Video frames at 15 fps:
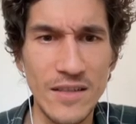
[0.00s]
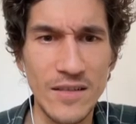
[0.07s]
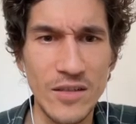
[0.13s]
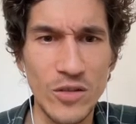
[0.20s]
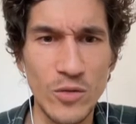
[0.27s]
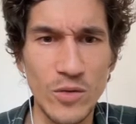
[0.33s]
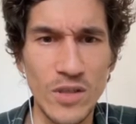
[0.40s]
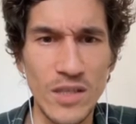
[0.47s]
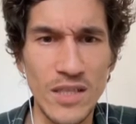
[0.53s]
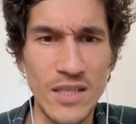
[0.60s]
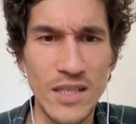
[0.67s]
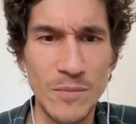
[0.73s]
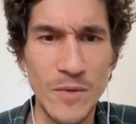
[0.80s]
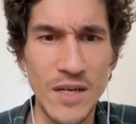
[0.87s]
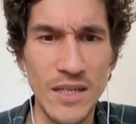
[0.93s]
so
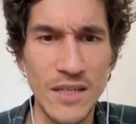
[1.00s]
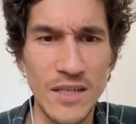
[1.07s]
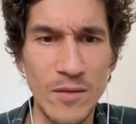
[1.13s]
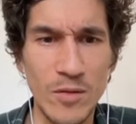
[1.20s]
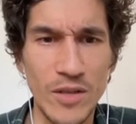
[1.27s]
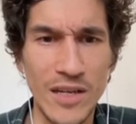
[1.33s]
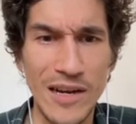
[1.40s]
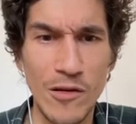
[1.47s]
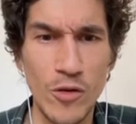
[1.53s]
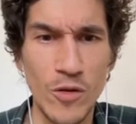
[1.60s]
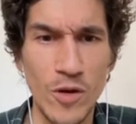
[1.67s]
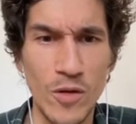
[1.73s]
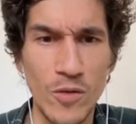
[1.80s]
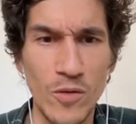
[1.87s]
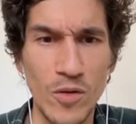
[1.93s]
this I'm kind of doubling
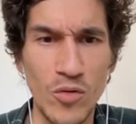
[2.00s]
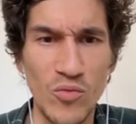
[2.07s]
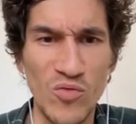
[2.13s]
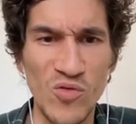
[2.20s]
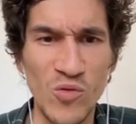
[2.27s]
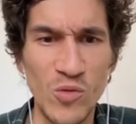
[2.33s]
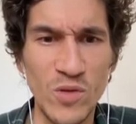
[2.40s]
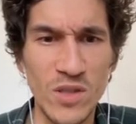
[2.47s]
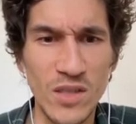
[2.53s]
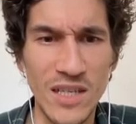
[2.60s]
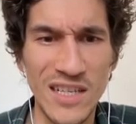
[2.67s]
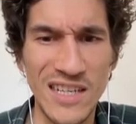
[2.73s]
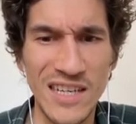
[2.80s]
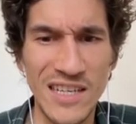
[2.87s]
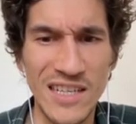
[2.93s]
on wood,
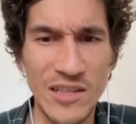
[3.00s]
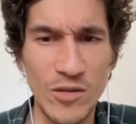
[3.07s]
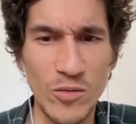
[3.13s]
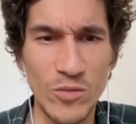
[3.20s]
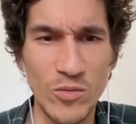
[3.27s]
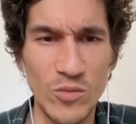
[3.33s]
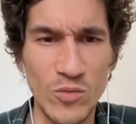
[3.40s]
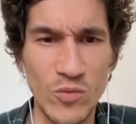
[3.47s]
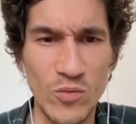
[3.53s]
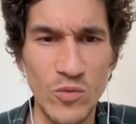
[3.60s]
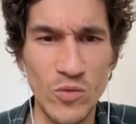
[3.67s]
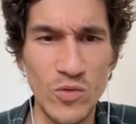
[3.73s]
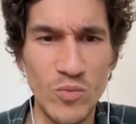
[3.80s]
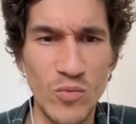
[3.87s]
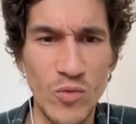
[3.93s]
and I can go to
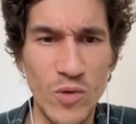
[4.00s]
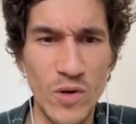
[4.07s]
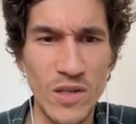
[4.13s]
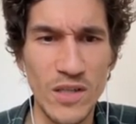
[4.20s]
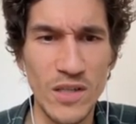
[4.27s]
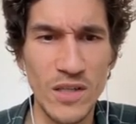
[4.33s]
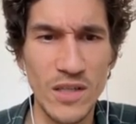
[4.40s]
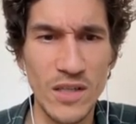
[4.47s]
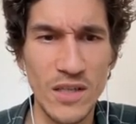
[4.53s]
wood port